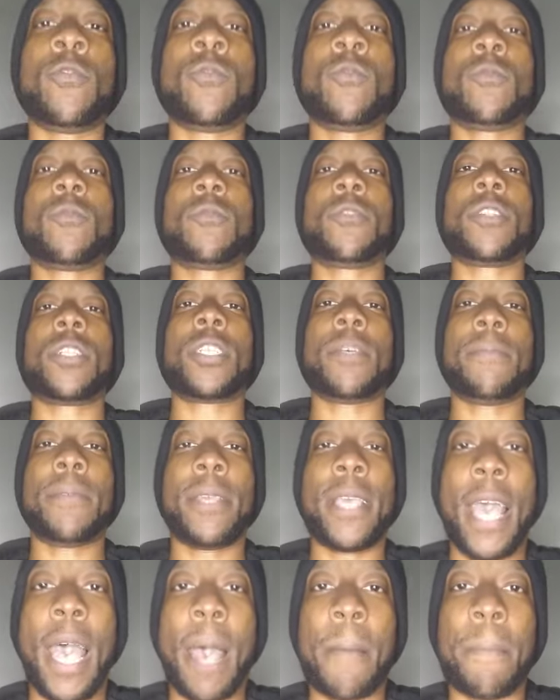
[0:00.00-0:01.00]
and live a
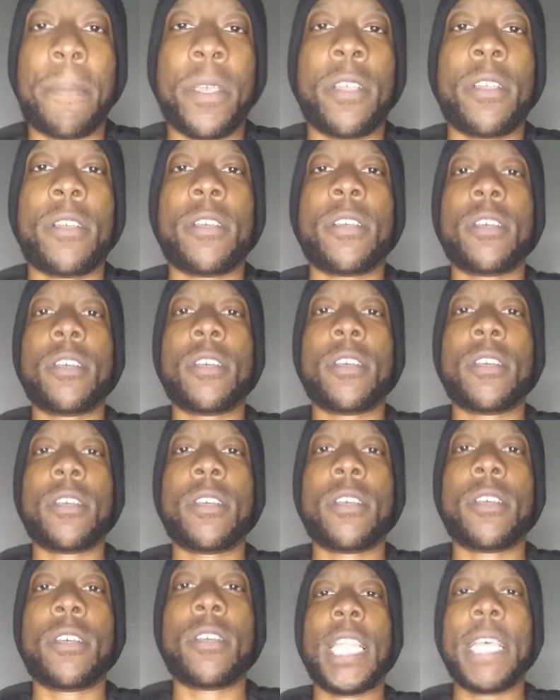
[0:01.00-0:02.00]
full life.
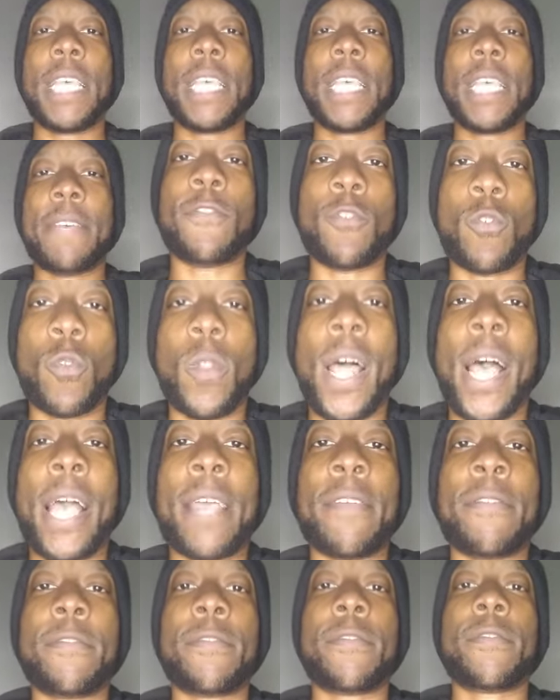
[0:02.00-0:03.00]
Everything else will
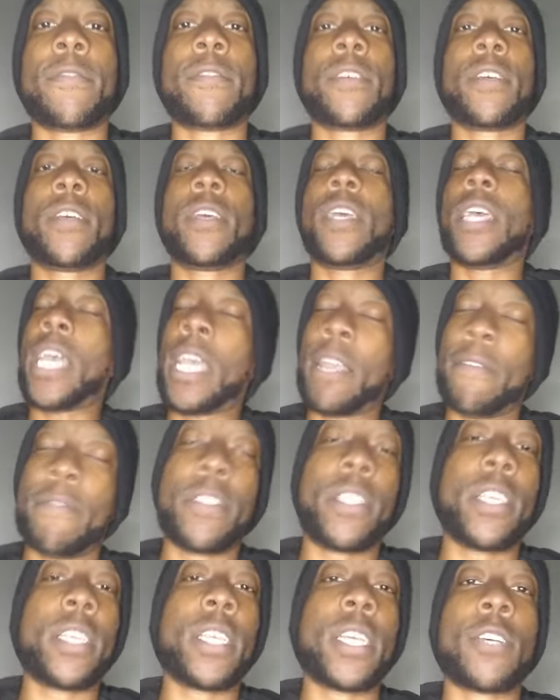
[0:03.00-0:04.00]
take care of itself.
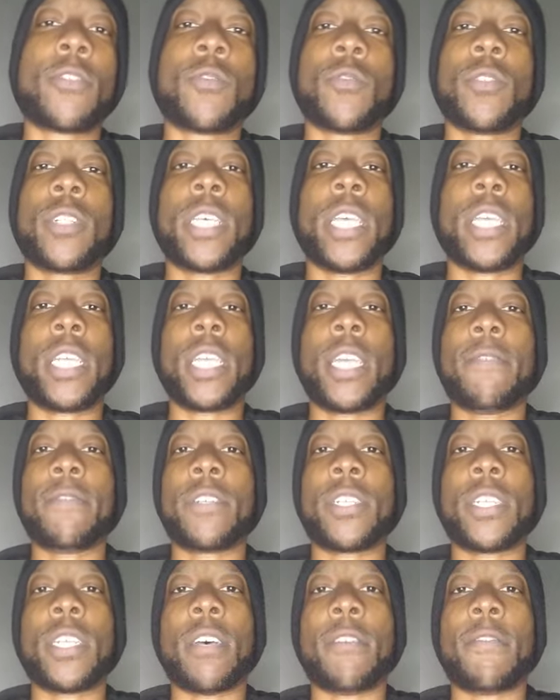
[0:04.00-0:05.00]
Don't be pressured by
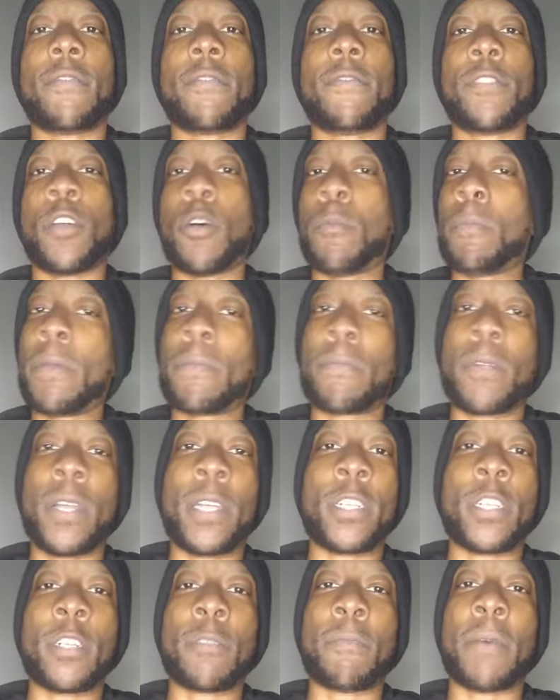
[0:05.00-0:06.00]
society either.
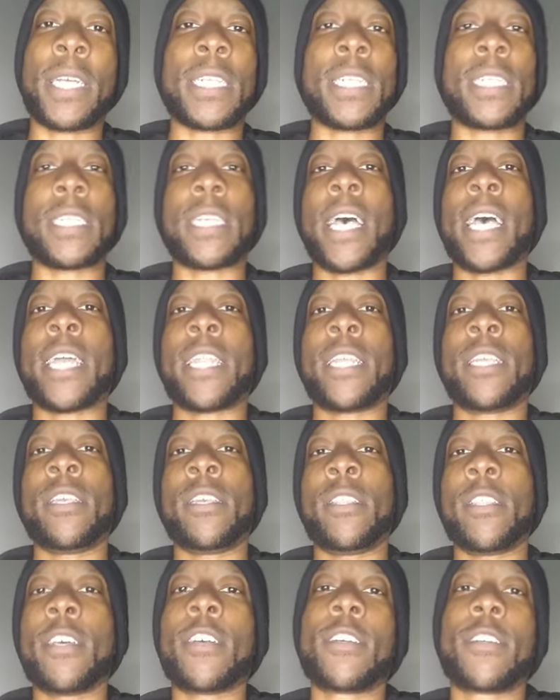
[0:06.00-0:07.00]
You'll realize a
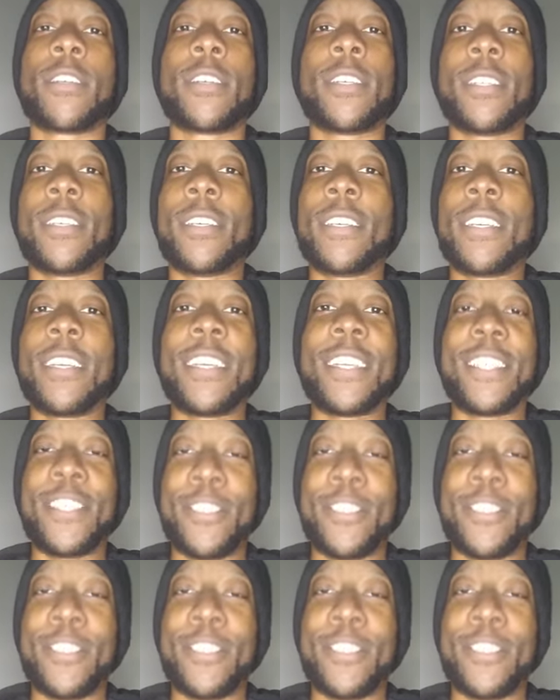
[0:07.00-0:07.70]
thing. This video is